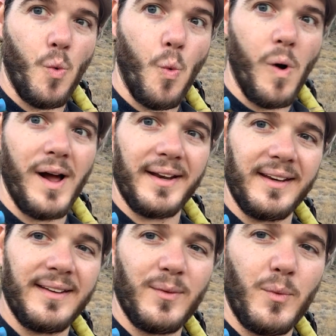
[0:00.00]

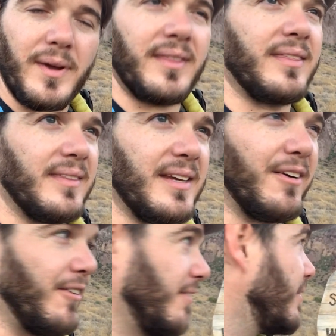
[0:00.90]
one with the earth